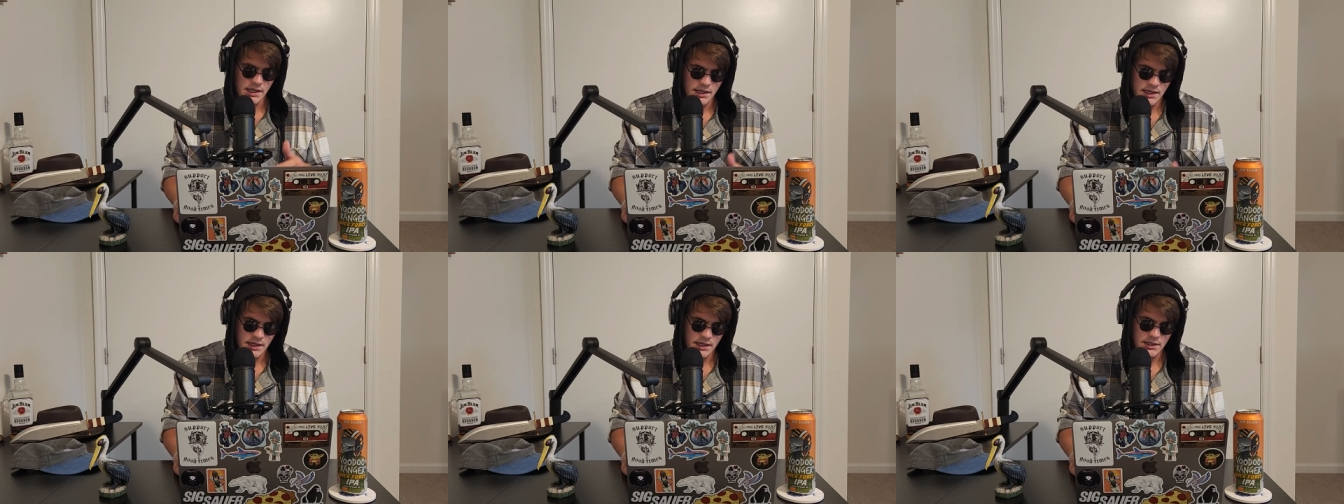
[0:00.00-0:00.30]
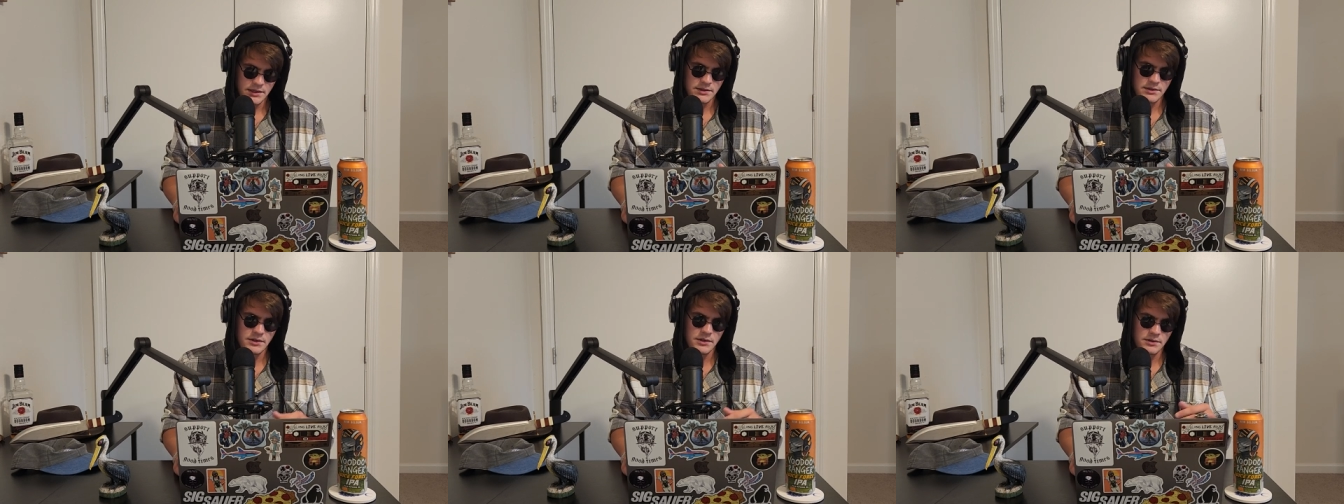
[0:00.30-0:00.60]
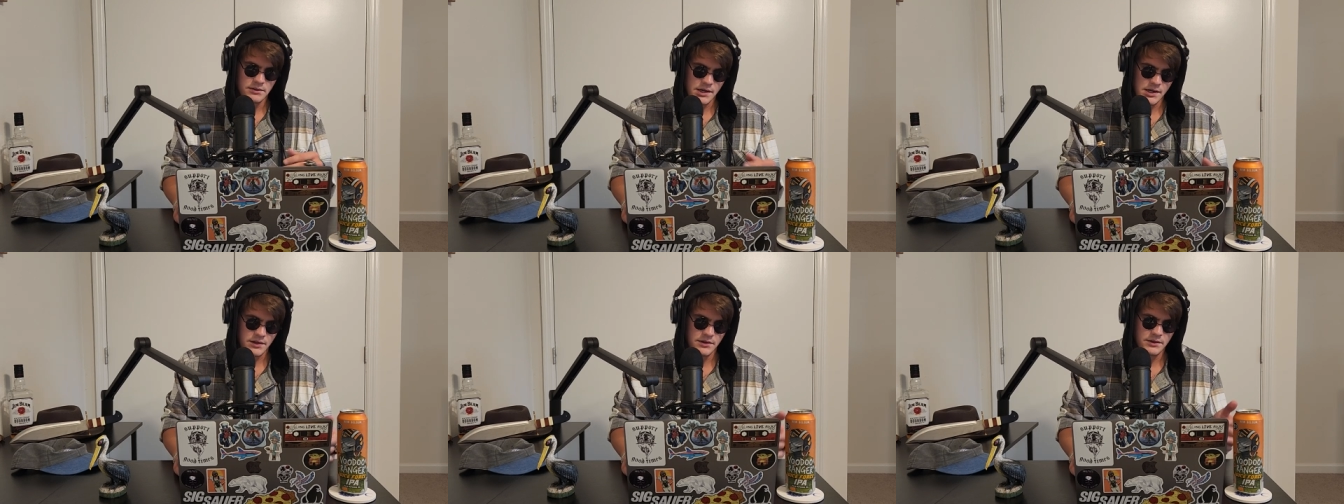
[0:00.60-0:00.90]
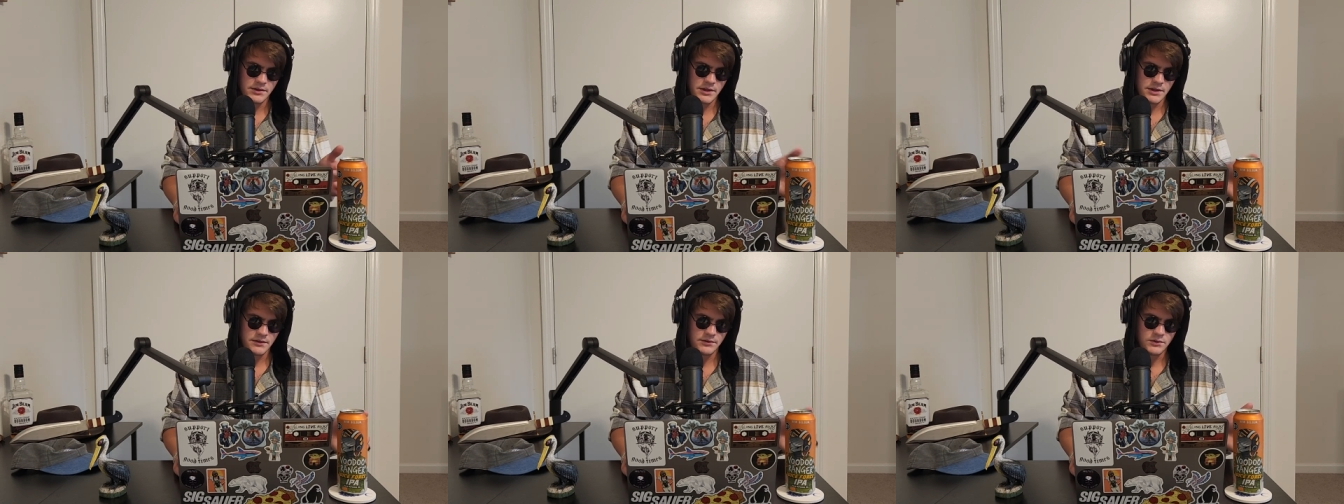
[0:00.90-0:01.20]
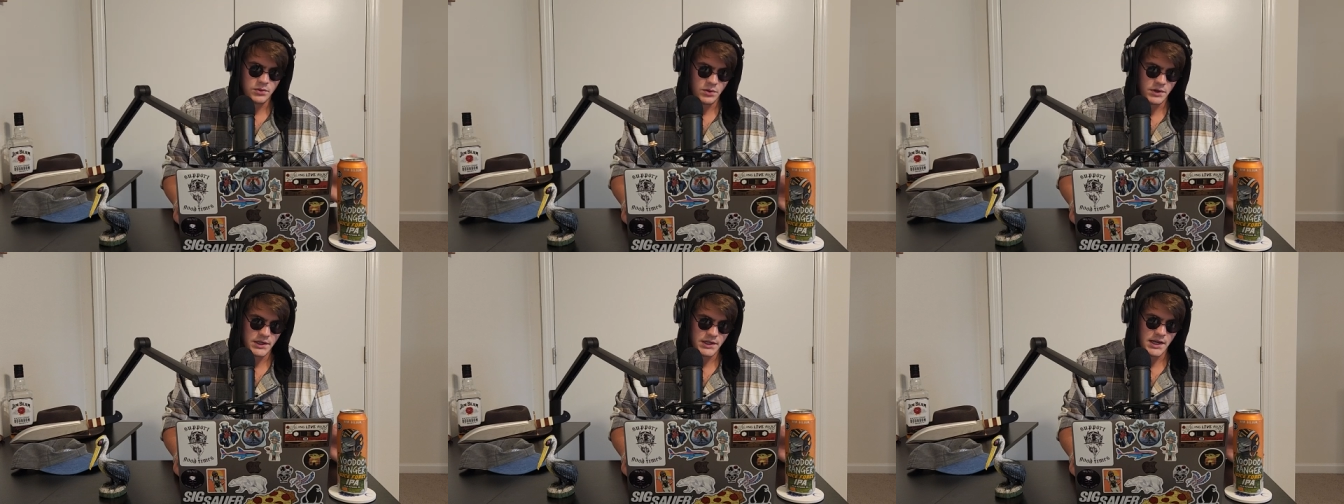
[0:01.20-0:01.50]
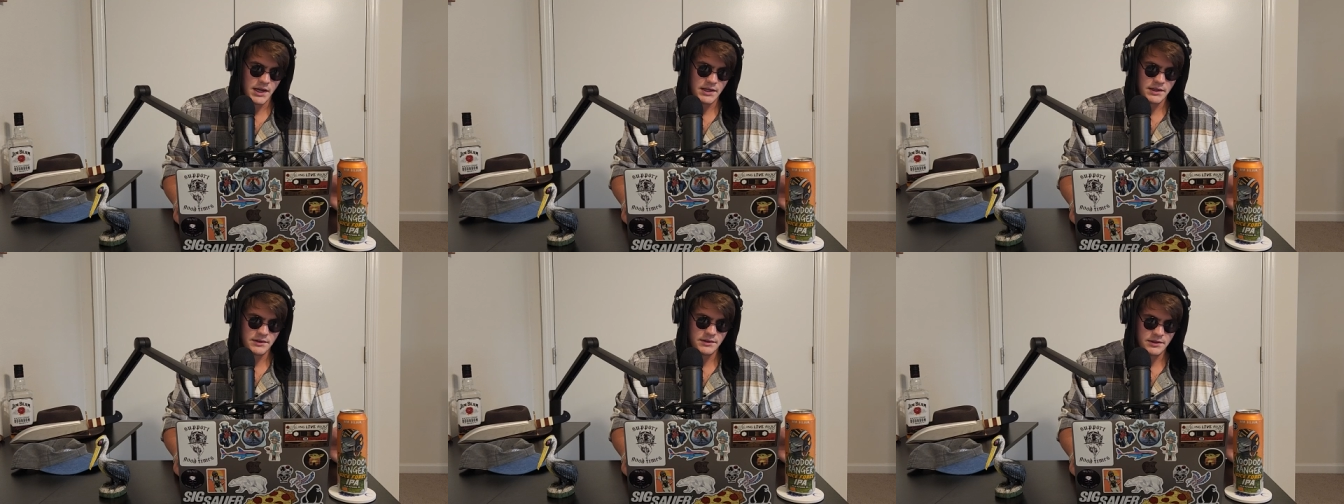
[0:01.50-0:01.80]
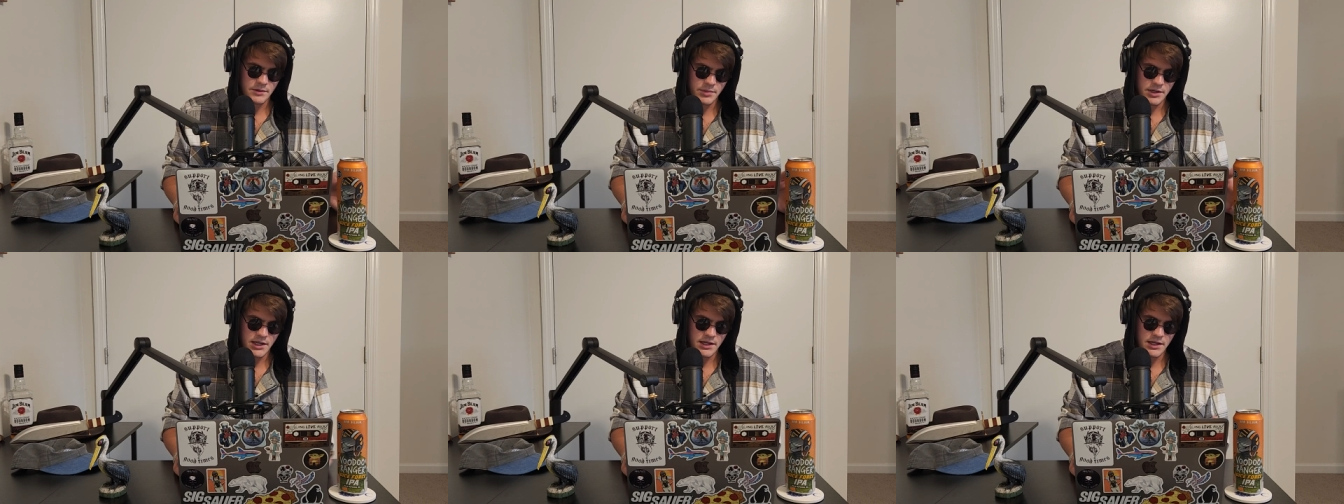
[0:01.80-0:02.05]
and around the year of 28,